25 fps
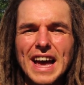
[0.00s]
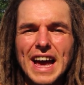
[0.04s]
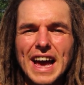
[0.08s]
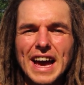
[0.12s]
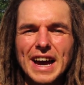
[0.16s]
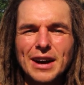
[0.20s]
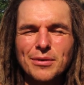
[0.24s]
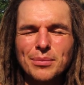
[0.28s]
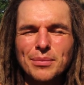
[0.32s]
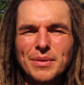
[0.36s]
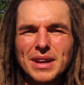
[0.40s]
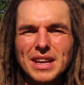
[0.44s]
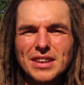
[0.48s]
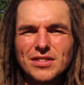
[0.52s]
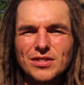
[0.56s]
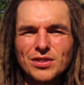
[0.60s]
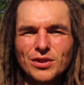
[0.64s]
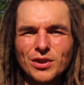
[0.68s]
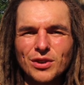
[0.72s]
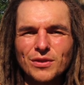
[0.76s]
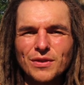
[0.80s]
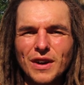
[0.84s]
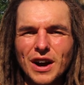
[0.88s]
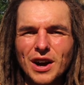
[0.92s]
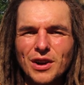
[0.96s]
help me
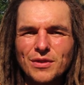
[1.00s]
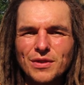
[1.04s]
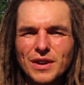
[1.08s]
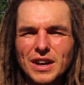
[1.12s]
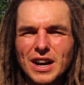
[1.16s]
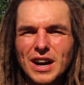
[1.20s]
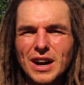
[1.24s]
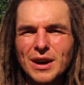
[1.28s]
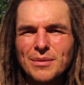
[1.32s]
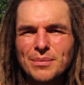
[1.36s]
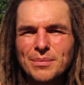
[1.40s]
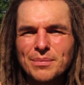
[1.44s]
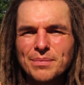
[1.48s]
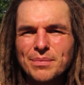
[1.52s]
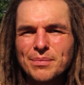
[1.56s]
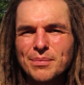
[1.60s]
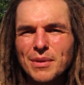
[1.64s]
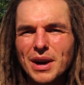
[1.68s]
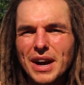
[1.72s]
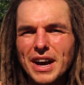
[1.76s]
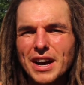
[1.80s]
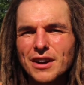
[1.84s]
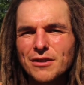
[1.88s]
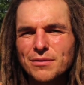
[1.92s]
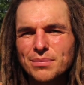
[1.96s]
sort of overcome
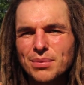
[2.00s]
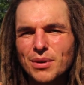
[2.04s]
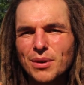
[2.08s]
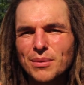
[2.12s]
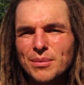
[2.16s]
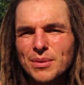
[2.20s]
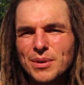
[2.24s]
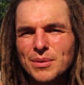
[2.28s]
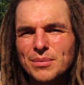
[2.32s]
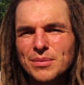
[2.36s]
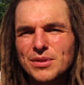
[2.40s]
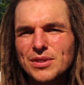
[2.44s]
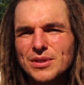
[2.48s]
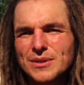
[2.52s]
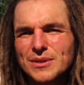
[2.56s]
my health problems.